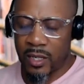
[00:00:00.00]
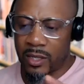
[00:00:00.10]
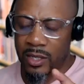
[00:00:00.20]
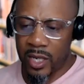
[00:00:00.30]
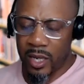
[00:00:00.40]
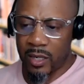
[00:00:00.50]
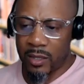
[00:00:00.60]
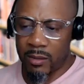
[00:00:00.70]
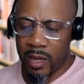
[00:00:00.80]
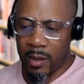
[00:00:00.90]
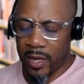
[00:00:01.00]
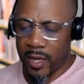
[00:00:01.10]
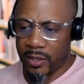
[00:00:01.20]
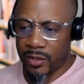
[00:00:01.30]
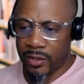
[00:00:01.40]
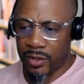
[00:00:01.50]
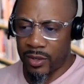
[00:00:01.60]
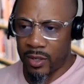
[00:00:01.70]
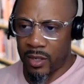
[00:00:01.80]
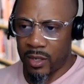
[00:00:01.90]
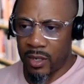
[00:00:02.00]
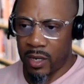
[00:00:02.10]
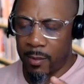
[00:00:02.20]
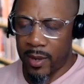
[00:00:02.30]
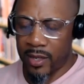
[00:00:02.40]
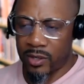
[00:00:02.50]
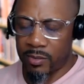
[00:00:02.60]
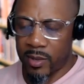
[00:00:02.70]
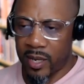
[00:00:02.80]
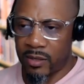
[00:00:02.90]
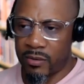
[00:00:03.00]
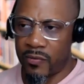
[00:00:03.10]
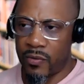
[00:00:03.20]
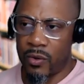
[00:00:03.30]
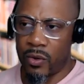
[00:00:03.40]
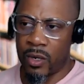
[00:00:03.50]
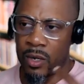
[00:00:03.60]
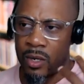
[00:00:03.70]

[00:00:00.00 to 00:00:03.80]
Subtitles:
Shout out to my pastor and my pastor's pastor for